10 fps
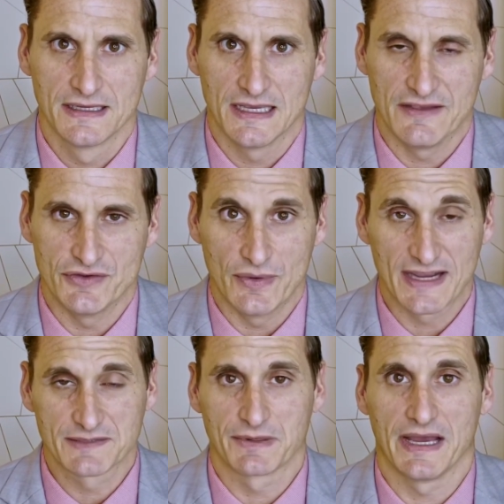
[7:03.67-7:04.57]
If you
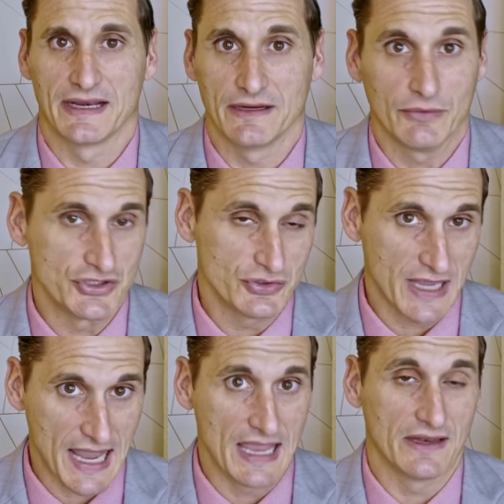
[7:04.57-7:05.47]
expedite it, which you
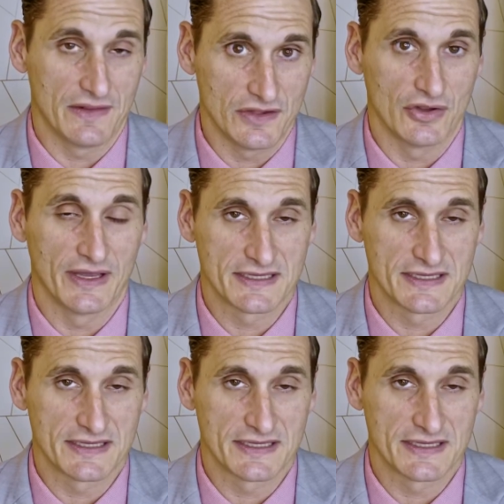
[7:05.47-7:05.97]
can in the United